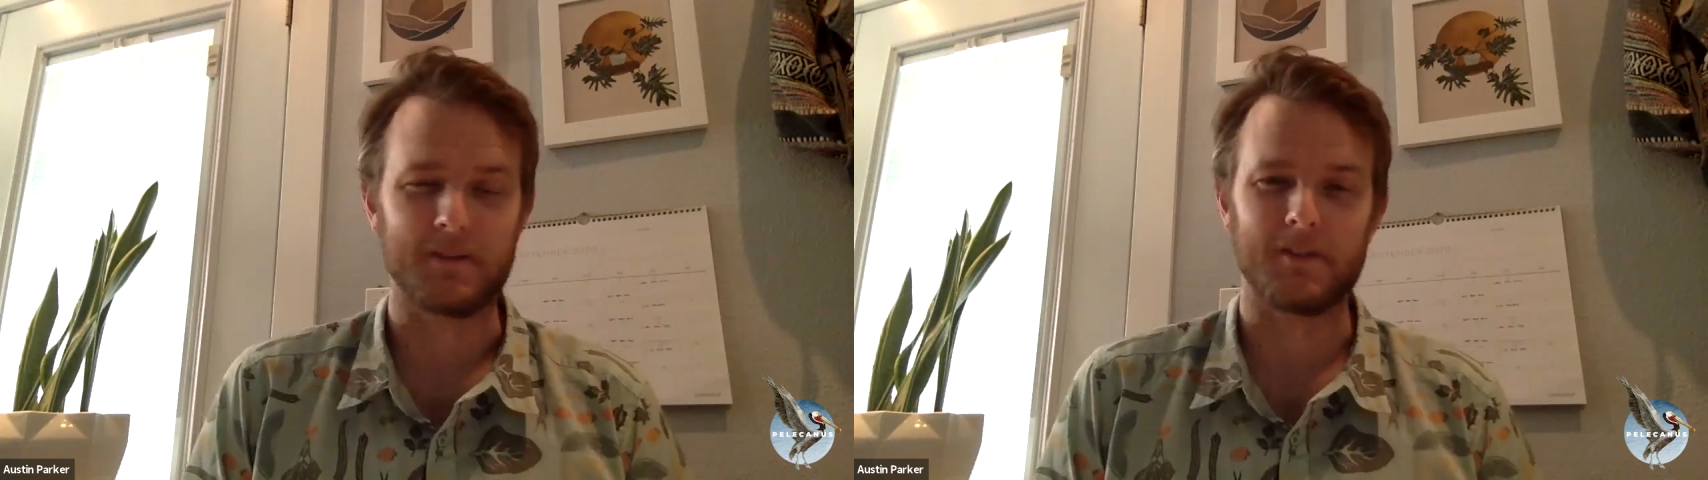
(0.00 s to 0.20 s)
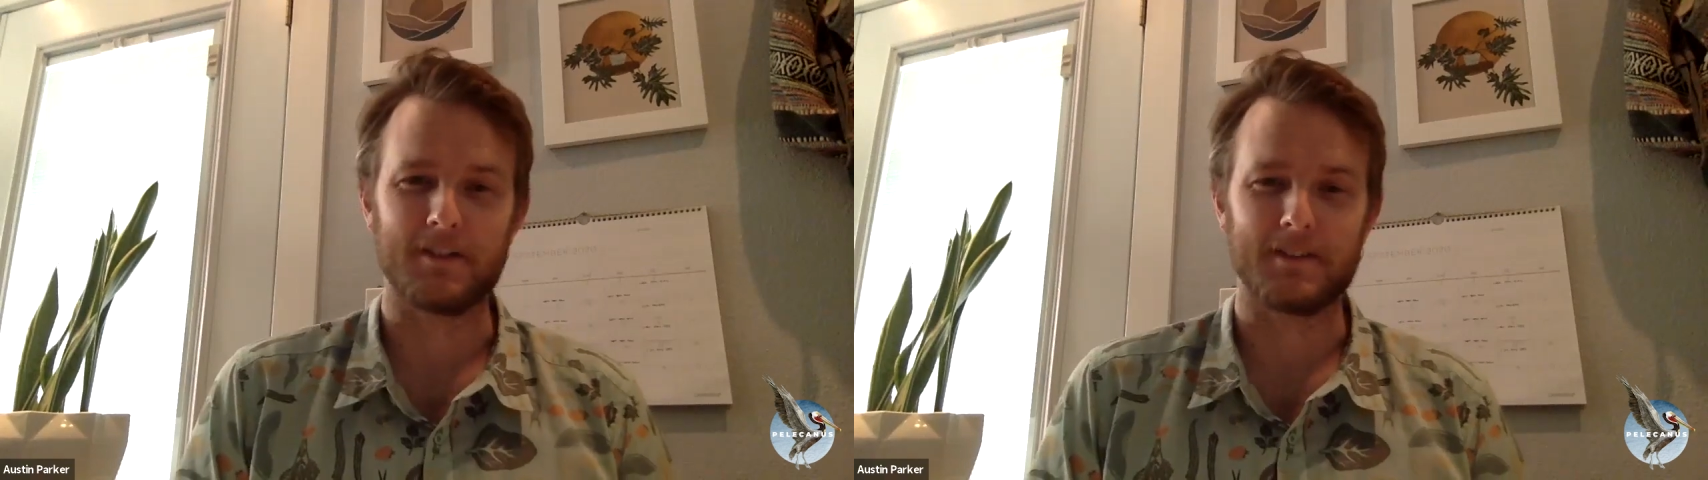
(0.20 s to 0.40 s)

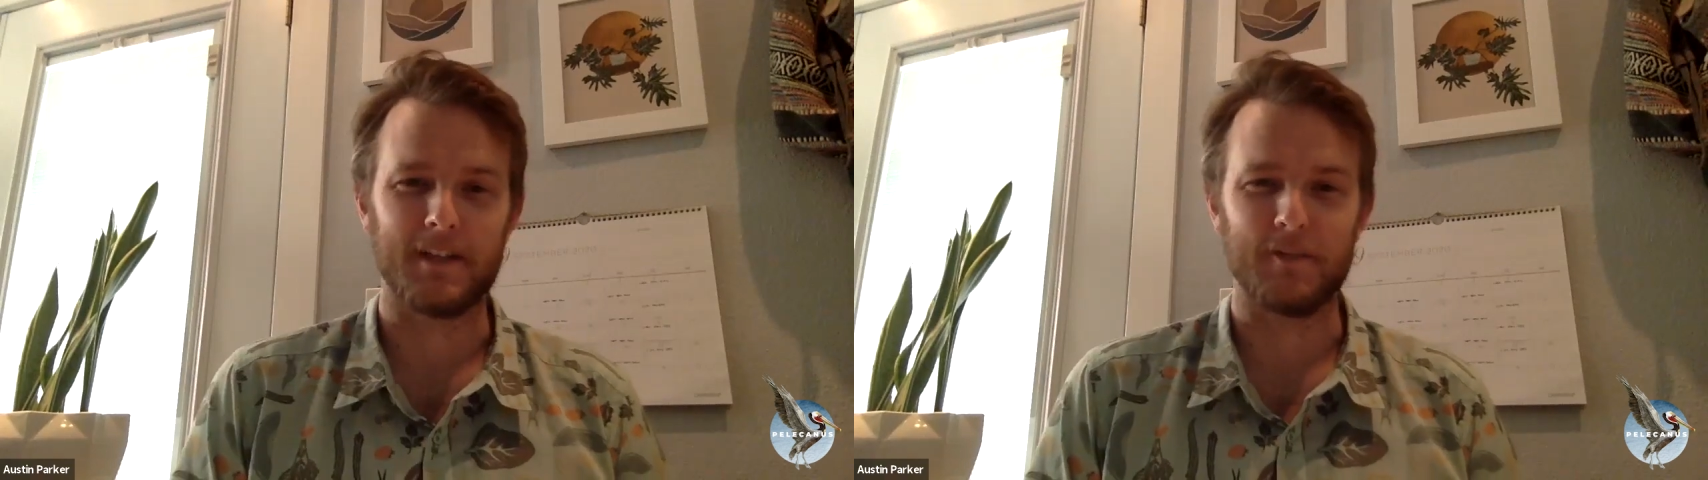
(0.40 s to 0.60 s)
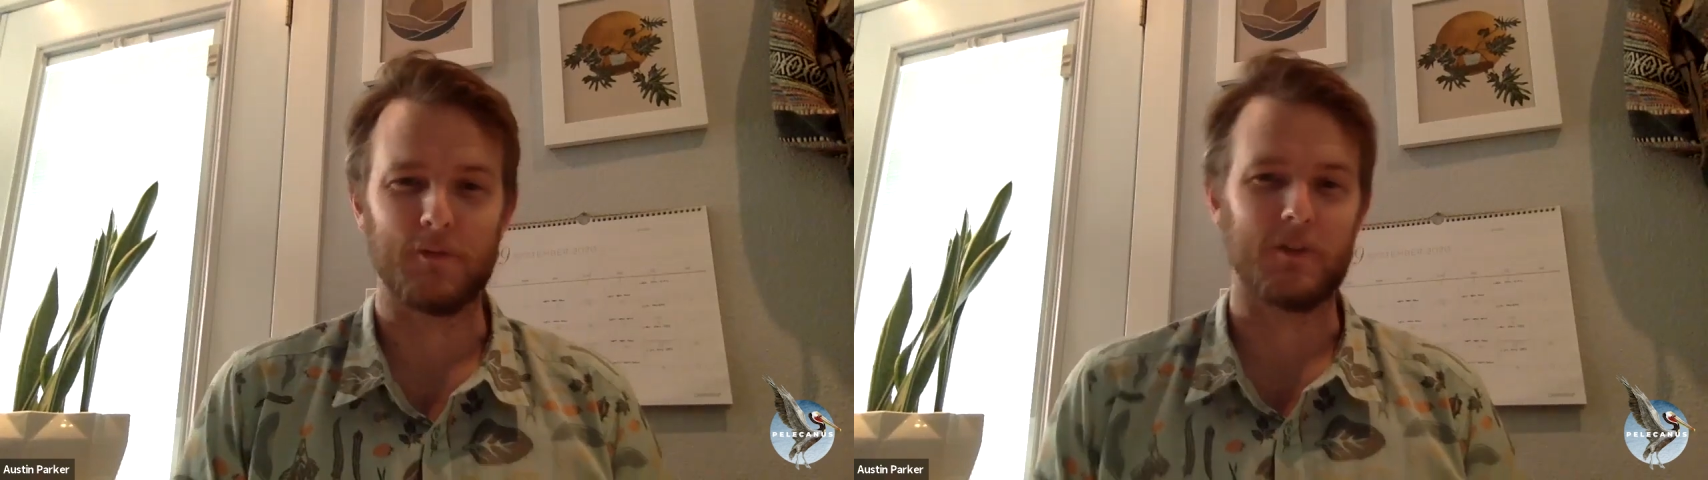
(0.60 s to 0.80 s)
across
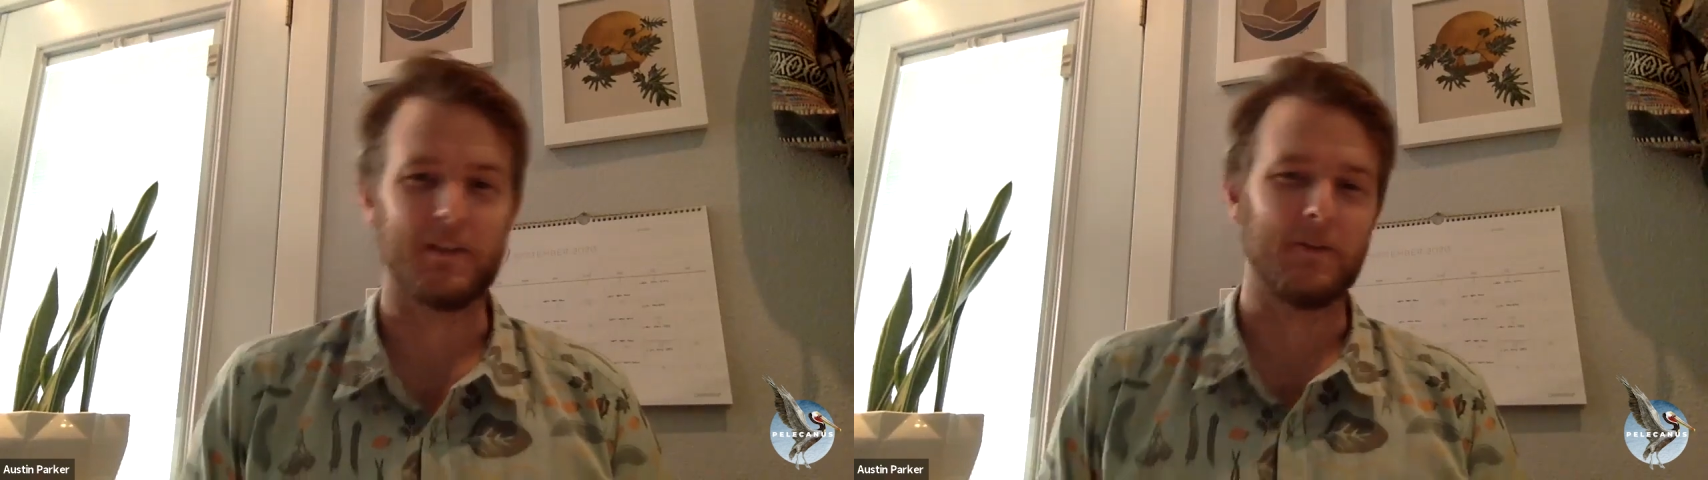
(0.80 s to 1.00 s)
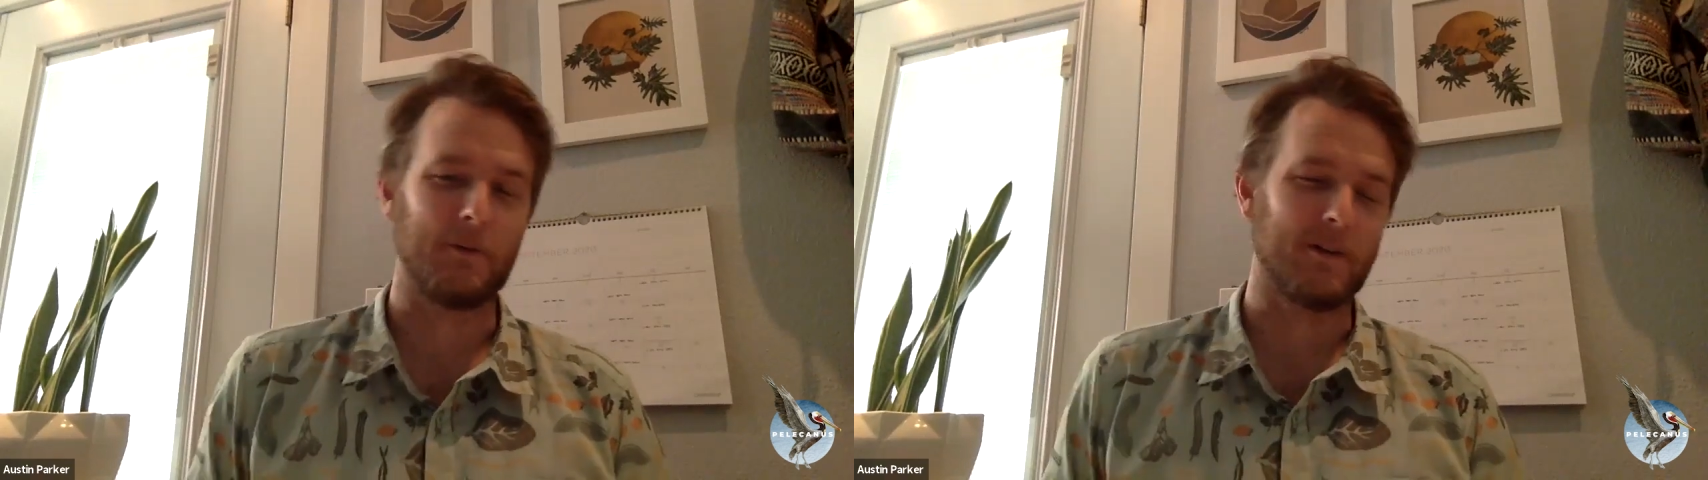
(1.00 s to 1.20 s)
California
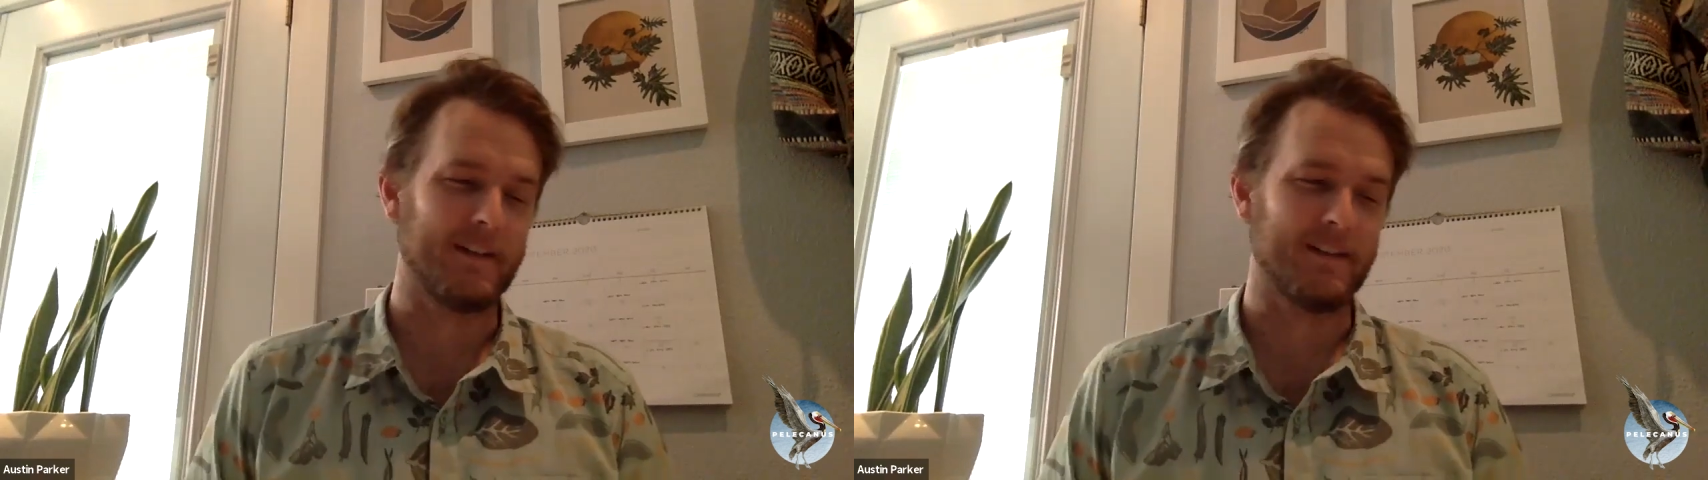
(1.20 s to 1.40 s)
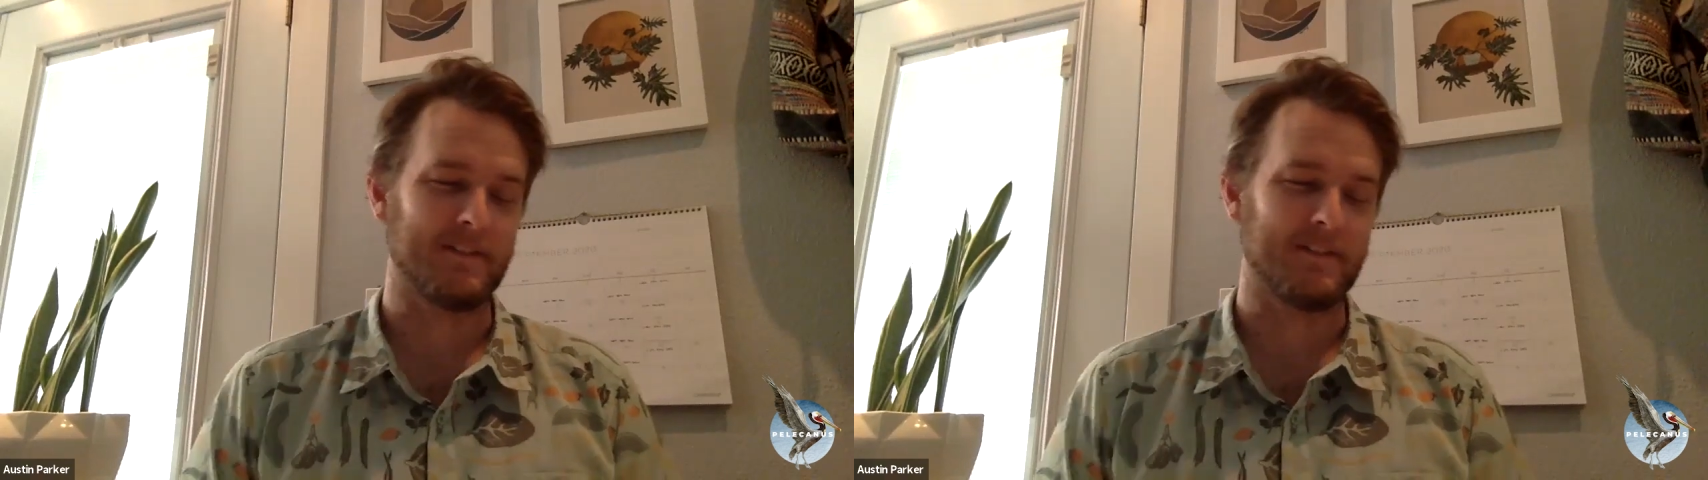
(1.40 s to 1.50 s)
and Oregon.